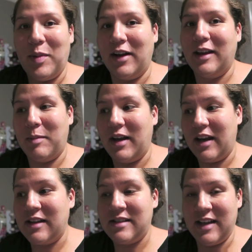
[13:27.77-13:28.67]
apparently my
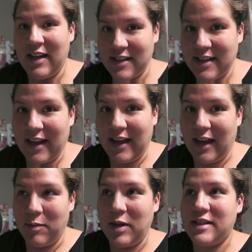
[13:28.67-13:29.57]
nesting is kicking
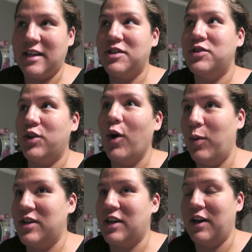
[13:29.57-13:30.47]
in because I so
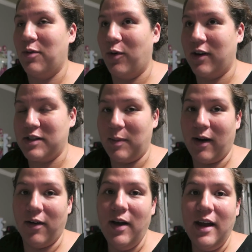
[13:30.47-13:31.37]
wish I didn't work
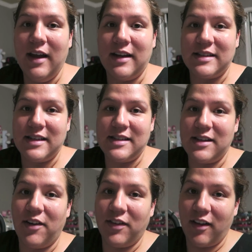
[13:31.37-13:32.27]
tomorrow because I
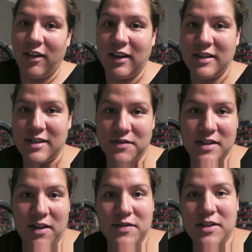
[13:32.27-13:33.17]
still have a long list of
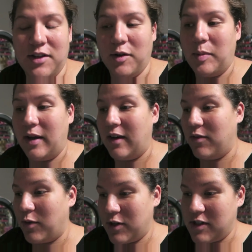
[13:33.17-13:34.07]
stuff to do, but
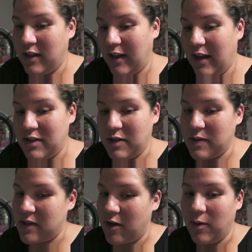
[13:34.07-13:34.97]
unfortunately I
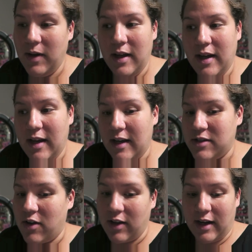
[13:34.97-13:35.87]
do, so
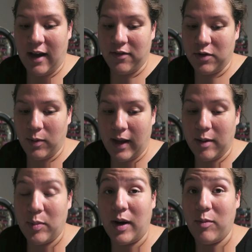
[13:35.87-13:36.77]
it's all gonna have to
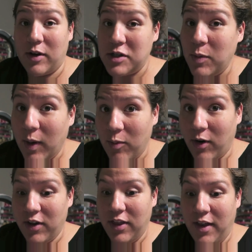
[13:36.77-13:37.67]
wait. But I'm watching
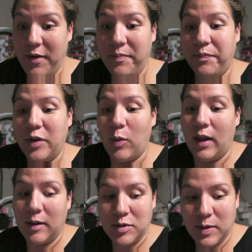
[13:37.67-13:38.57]
Wentworth
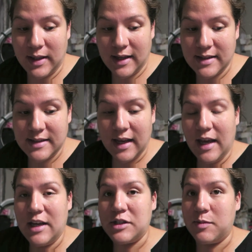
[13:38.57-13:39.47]
while I'm doing this,
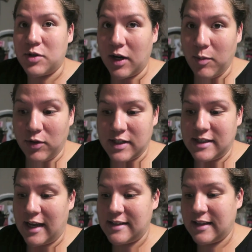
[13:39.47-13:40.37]
so I'm trying to
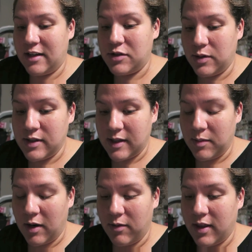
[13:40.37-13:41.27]
multitask, and as soon as
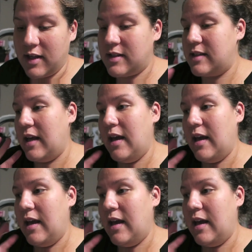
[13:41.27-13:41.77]
I'm done with this,